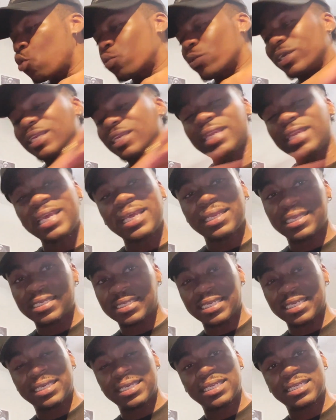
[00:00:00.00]

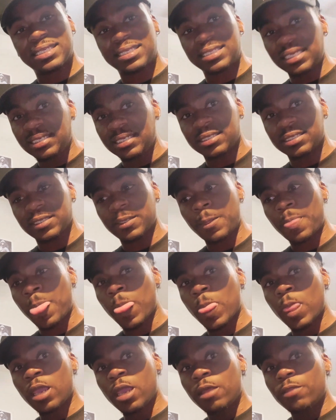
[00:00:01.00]
relentless in this season.
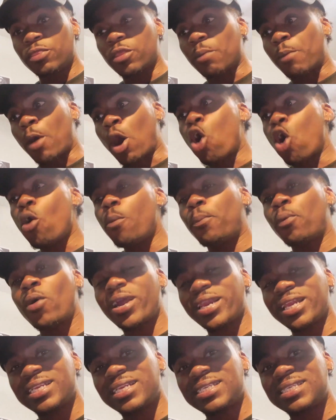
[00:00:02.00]
The whole
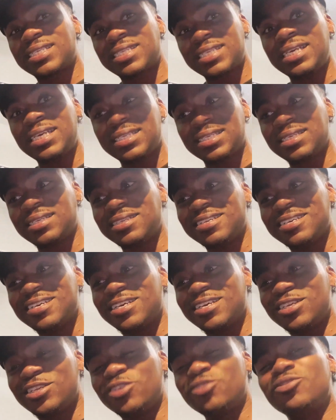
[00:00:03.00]
point of this season,
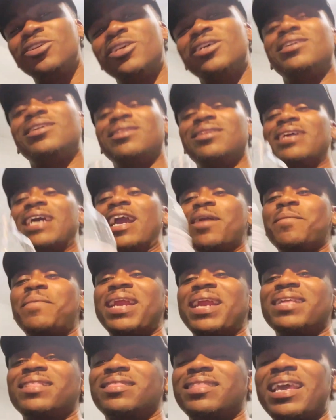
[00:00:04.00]
you look,
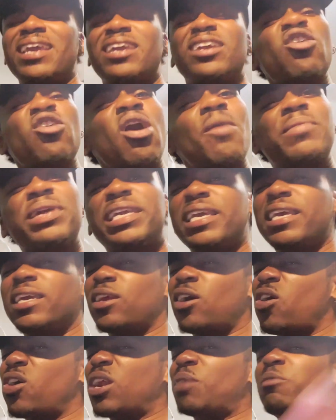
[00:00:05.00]
everybody think, yo, I'm going to get on.